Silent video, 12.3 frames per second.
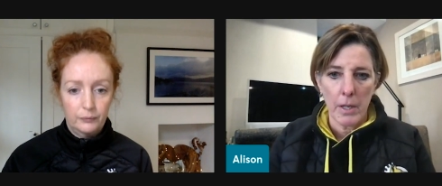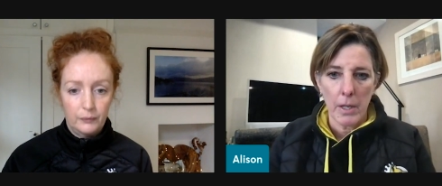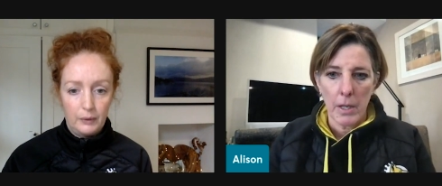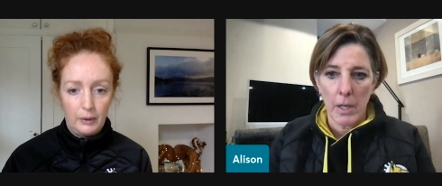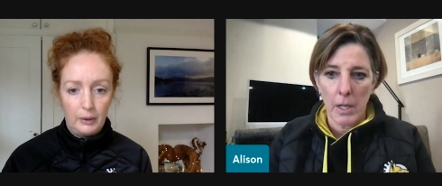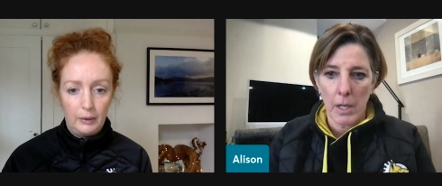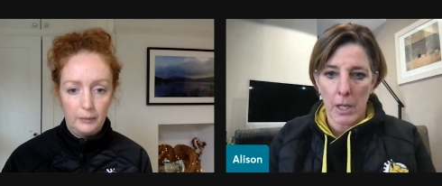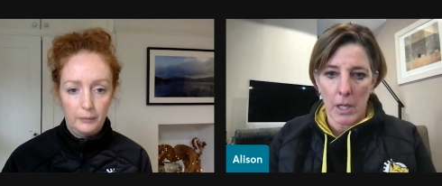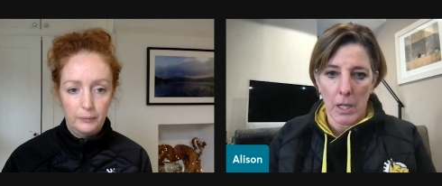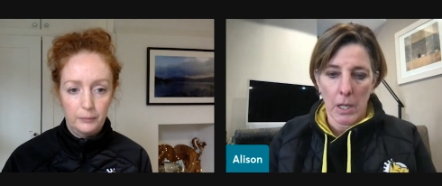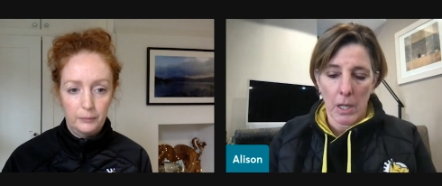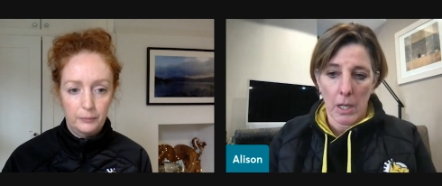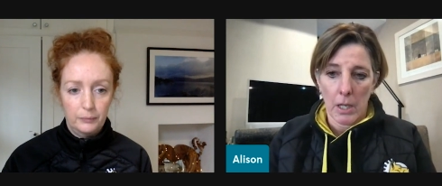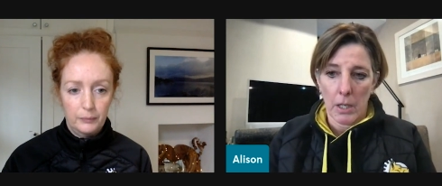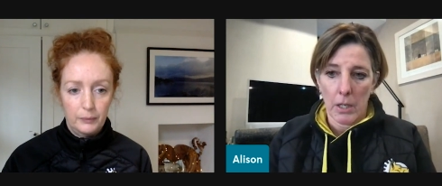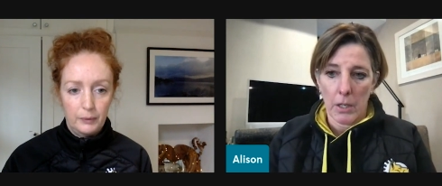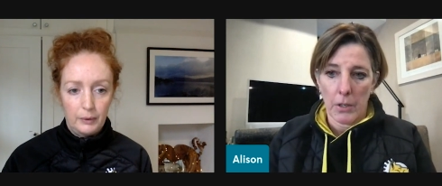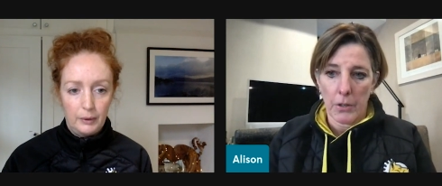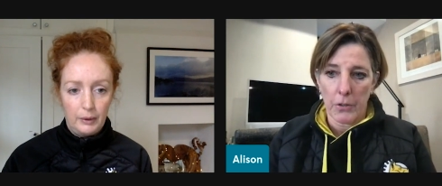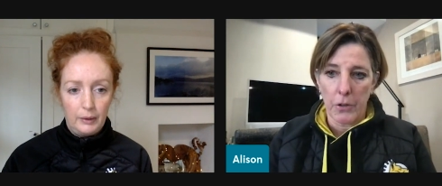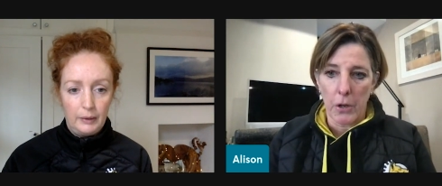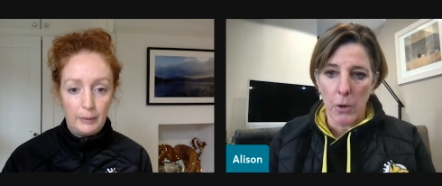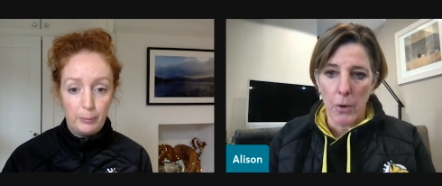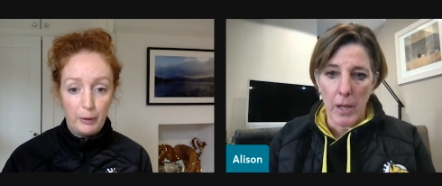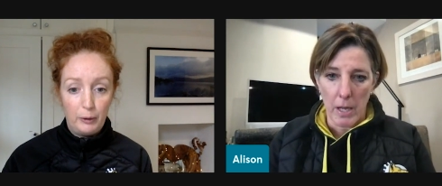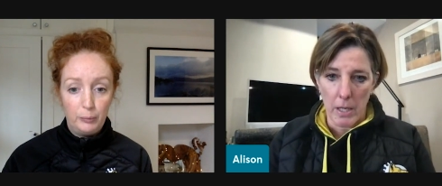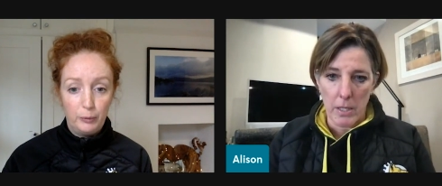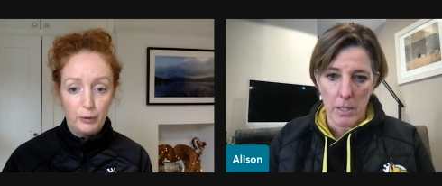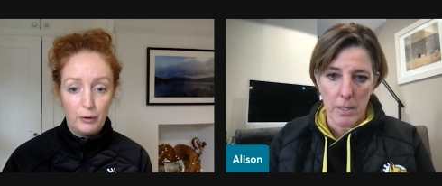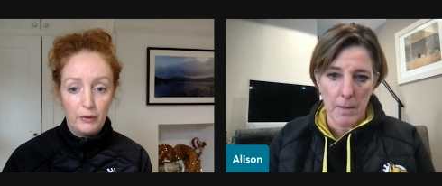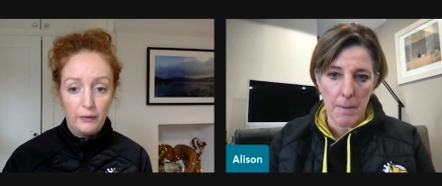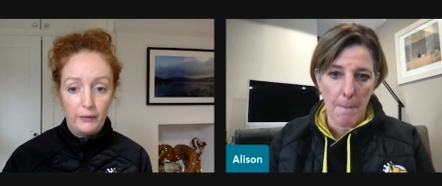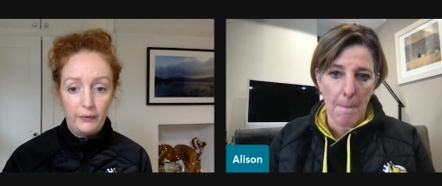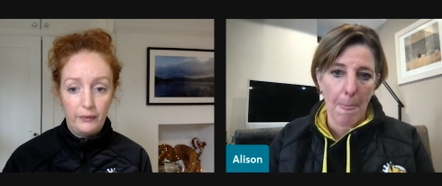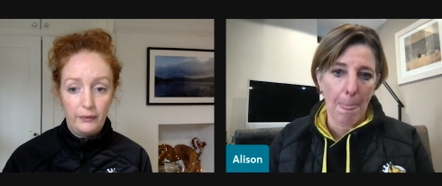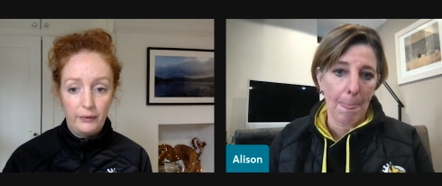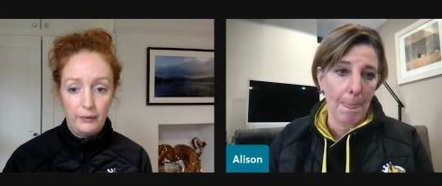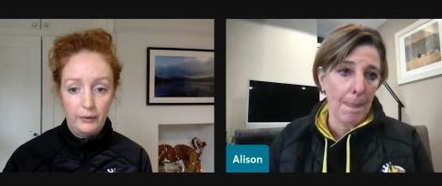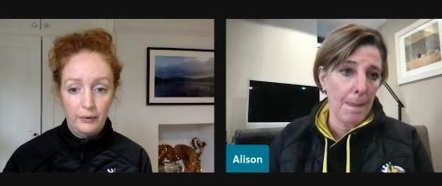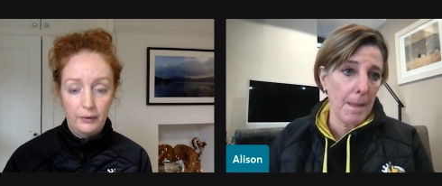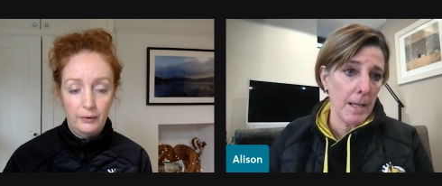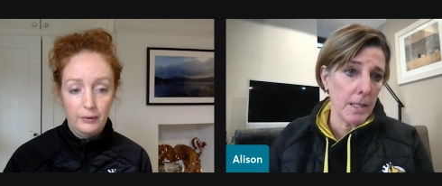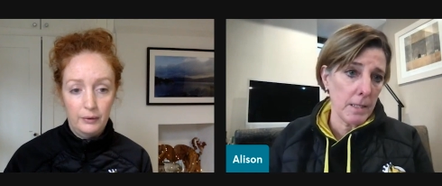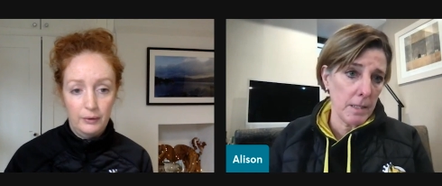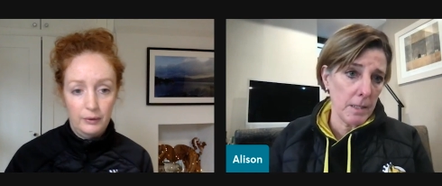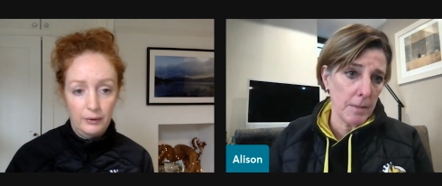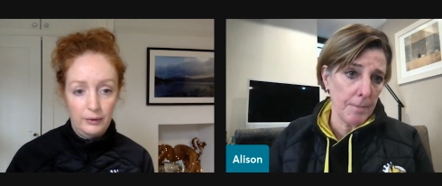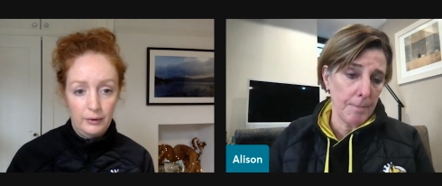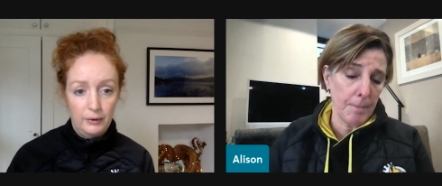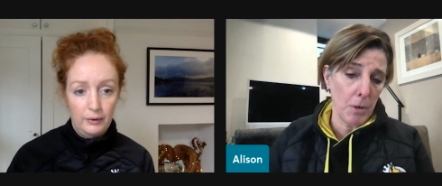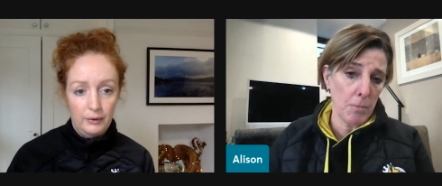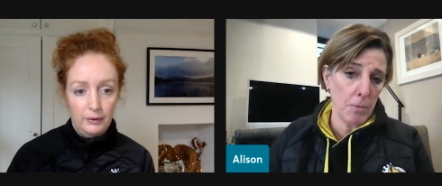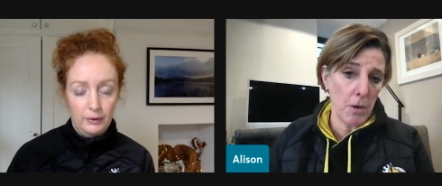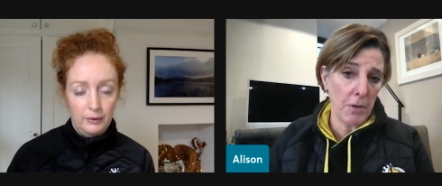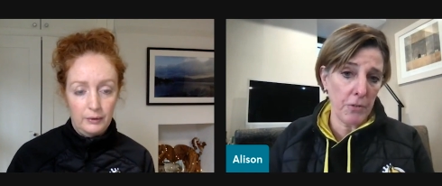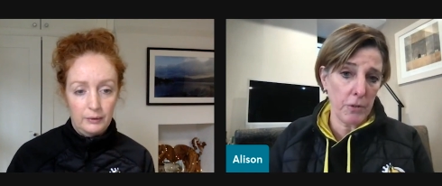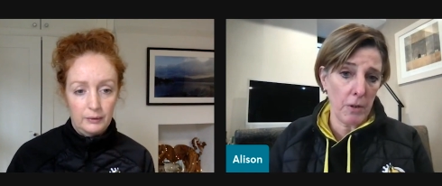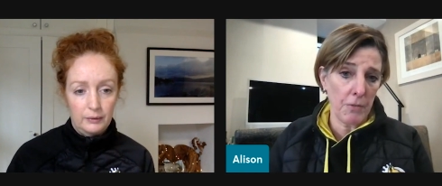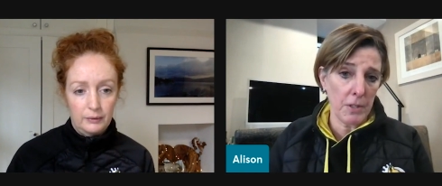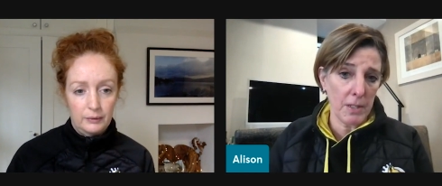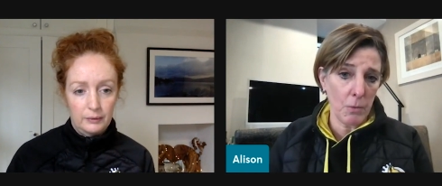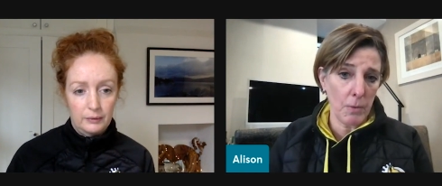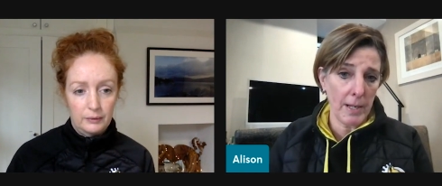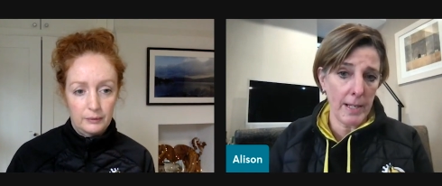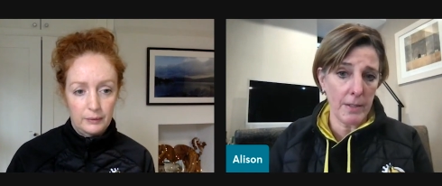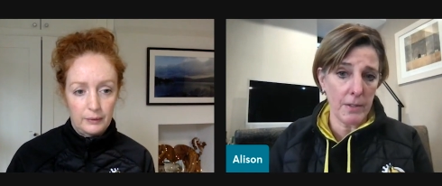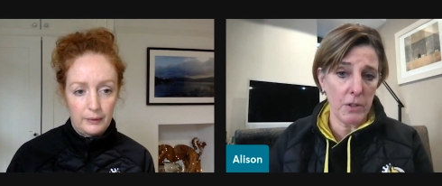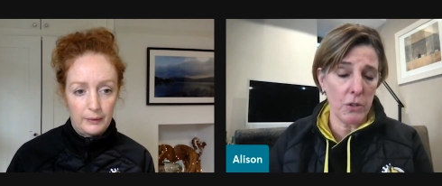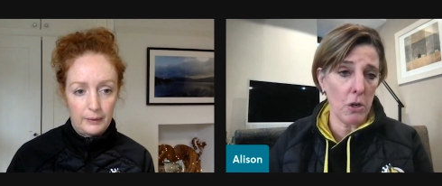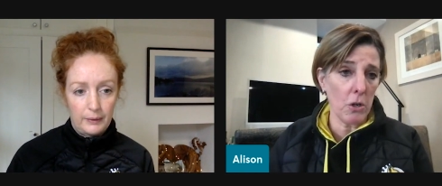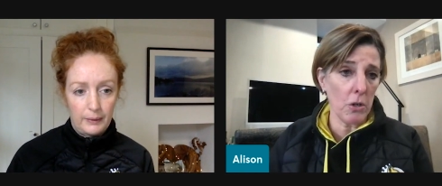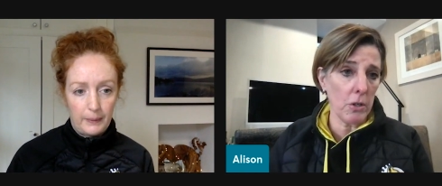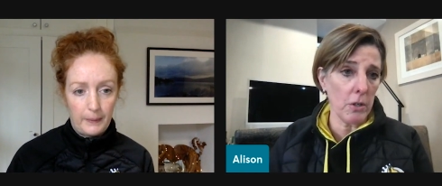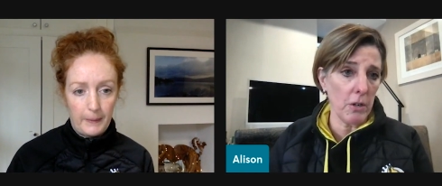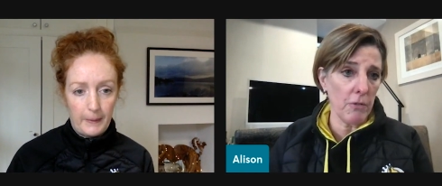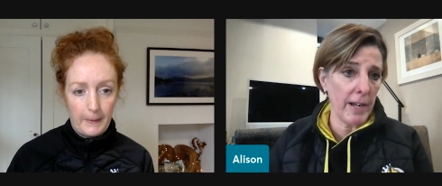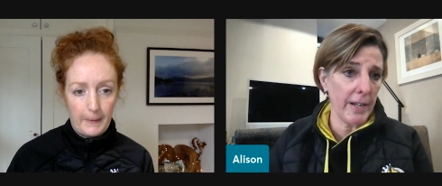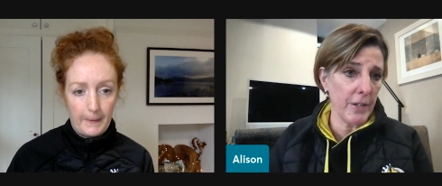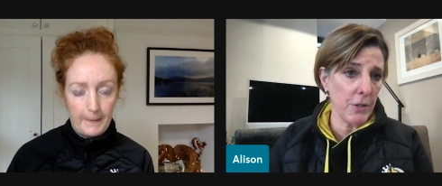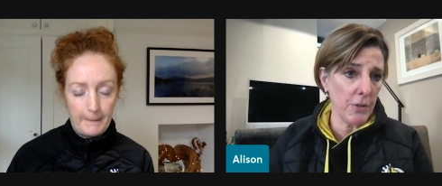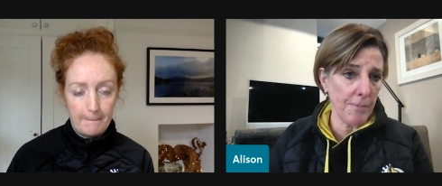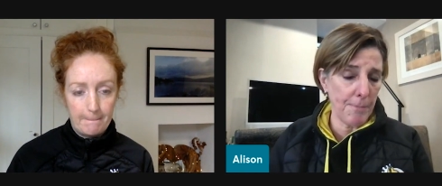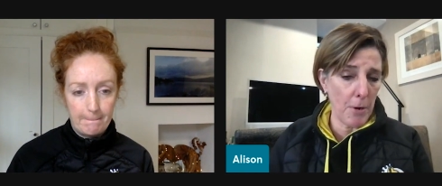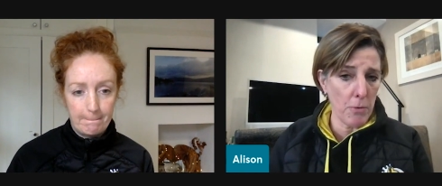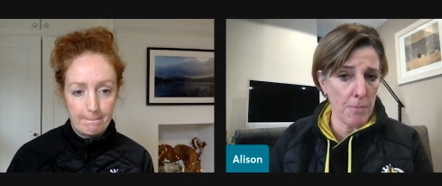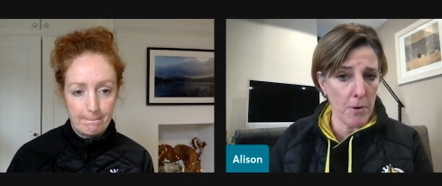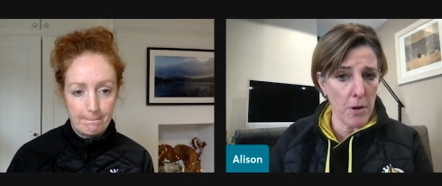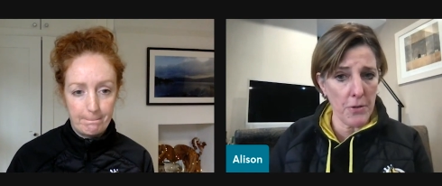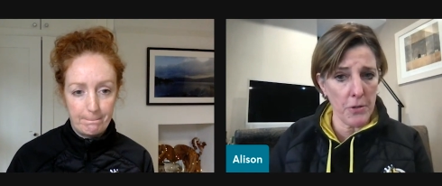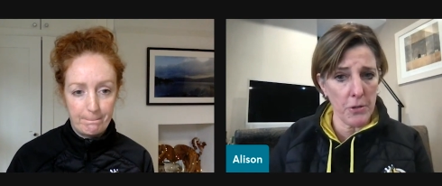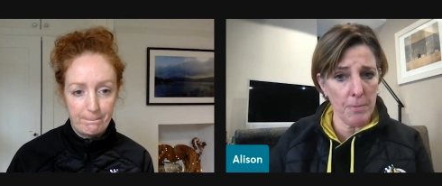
Speaker 1: Yeah. And
Speaker 2: then bone broths. Yes, bone broths. Obviously, we stock a range of bone broths,